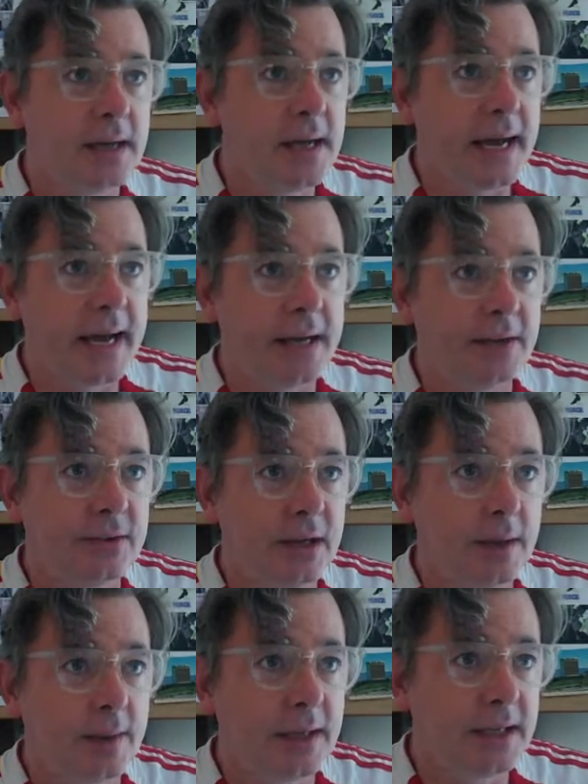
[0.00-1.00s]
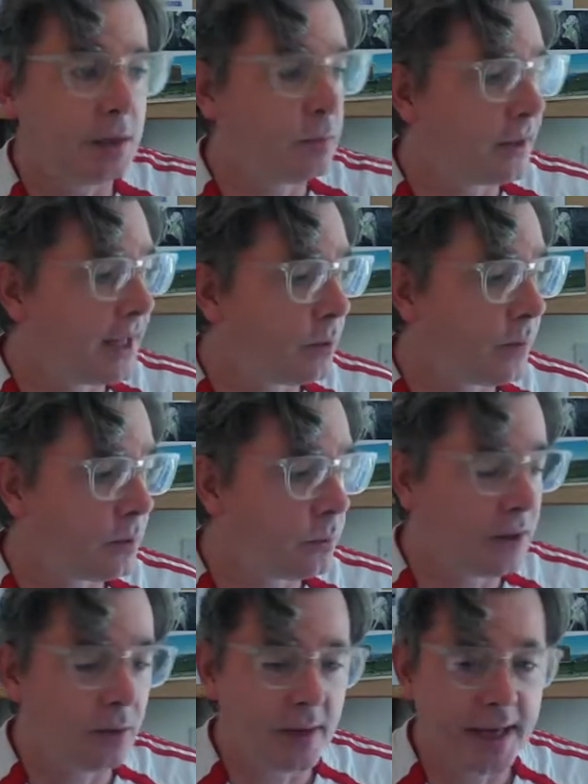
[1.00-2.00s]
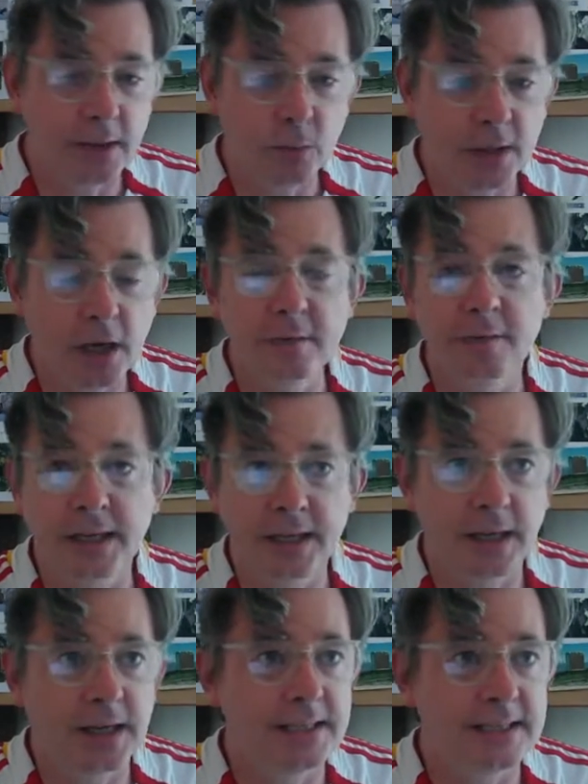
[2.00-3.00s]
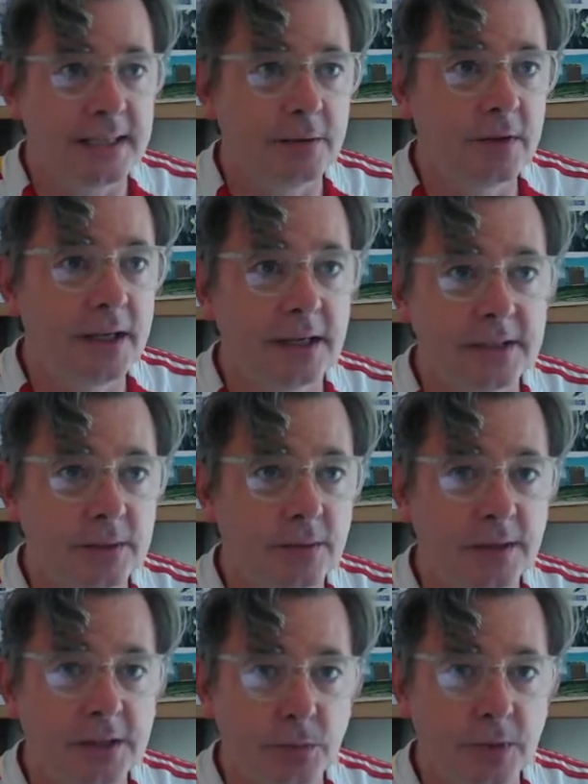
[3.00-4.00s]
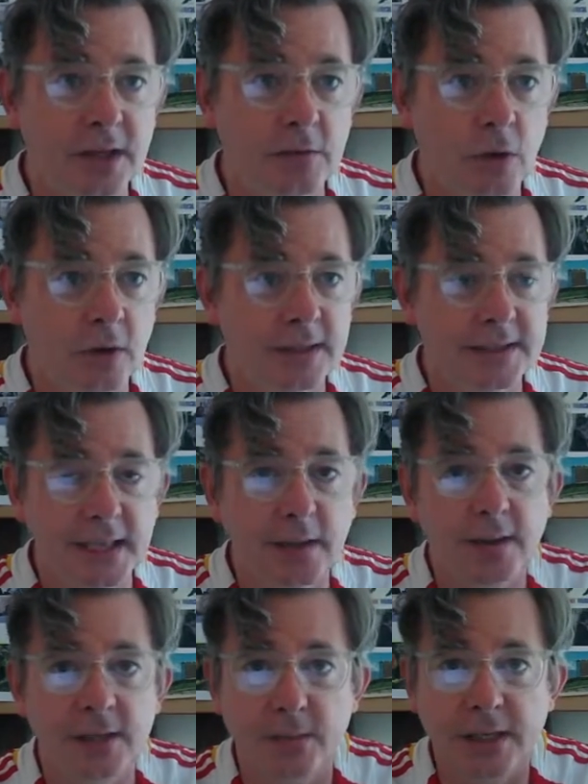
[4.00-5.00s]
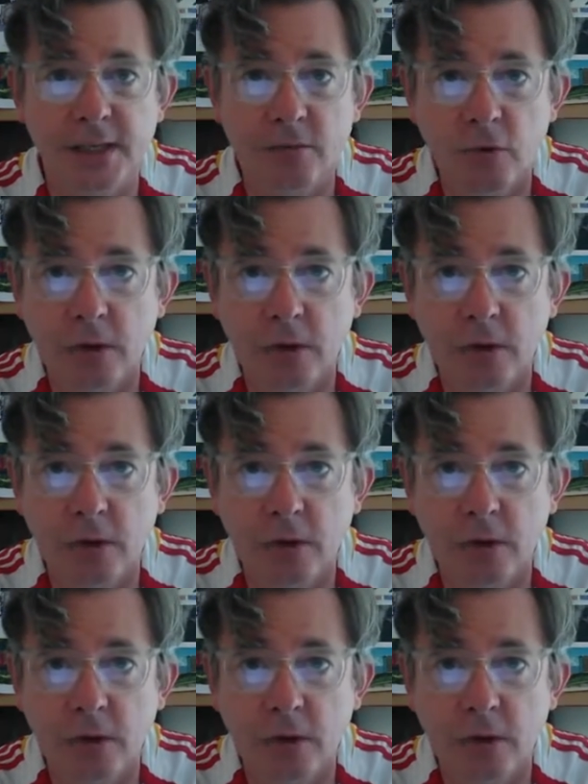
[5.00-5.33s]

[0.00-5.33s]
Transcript: and thinking, well, that went well then. We overanalyze it, realize all the things we did wrong, and take the things we did wrong